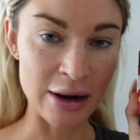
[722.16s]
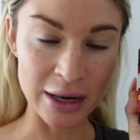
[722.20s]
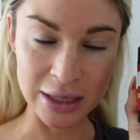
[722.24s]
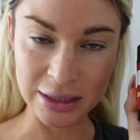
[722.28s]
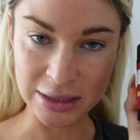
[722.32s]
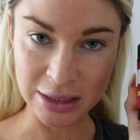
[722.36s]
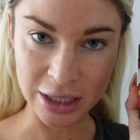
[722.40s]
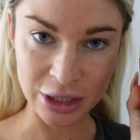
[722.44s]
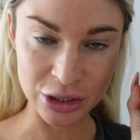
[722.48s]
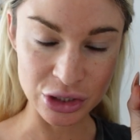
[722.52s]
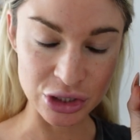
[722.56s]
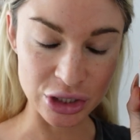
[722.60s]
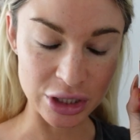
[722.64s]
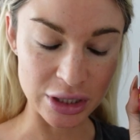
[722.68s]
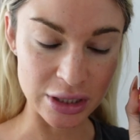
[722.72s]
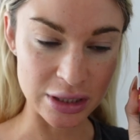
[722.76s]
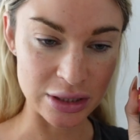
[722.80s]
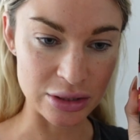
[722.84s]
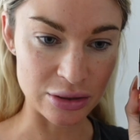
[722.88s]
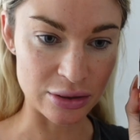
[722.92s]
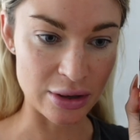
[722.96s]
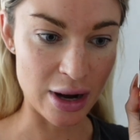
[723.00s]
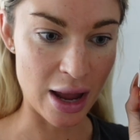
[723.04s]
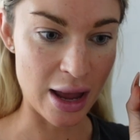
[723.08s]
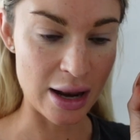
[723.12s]

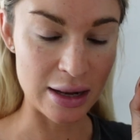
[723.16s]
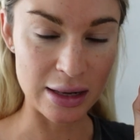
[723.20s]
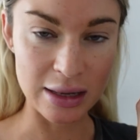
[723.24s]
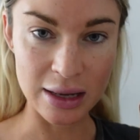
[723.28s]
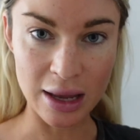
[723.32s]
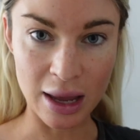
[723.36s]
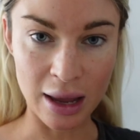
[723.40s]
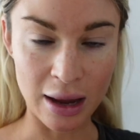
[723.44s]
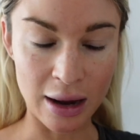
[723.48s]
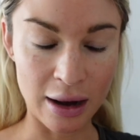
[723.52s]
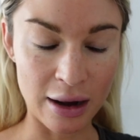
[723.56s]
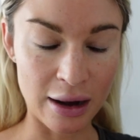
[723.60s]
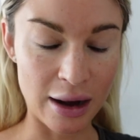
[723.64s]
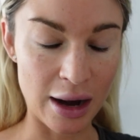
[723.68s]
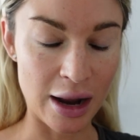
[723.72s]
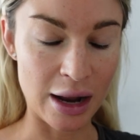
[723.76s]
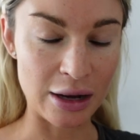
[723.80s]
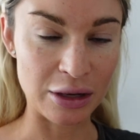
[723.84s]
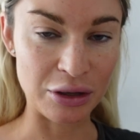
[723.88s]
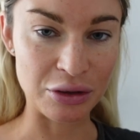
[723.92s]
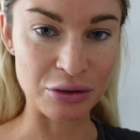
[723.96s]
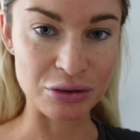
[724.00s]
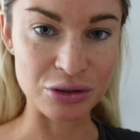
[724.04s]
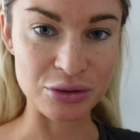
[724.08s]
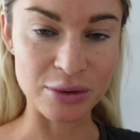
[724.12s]
extensions or any hair
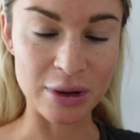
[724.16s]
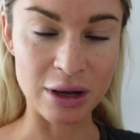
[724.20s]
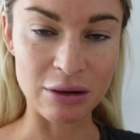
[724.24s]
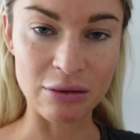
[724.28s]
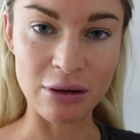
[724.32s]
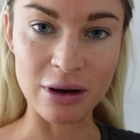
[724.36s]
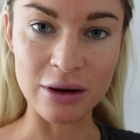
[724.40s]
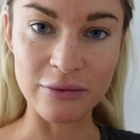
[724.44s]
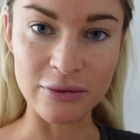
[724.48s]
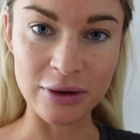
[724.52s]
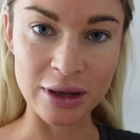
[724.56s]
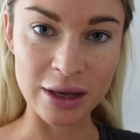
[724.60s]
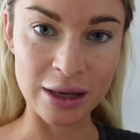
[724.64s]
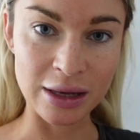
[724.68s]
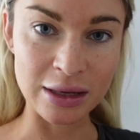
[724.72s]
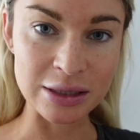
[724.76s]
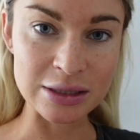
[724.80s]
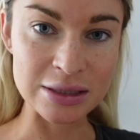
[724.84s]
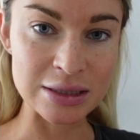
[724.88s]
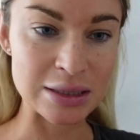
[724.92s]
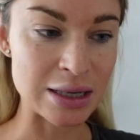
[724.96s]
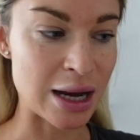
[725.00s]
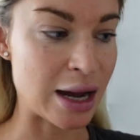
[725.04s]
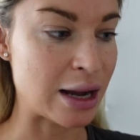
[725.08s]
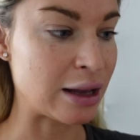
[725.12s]
and you're doing a lot of heat
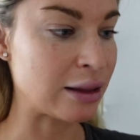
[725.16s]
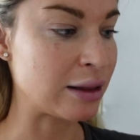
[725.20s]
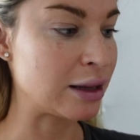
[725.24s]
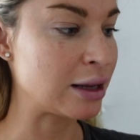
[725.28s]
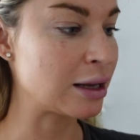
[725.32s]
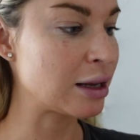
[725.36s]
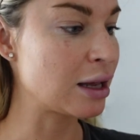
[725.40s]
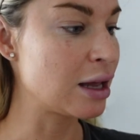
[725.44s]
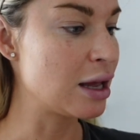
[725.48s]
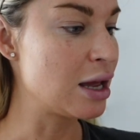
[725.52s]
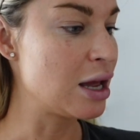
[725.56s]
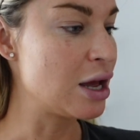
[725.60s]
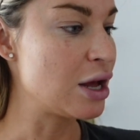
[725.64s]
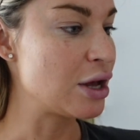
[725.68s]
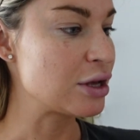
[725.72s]
styling.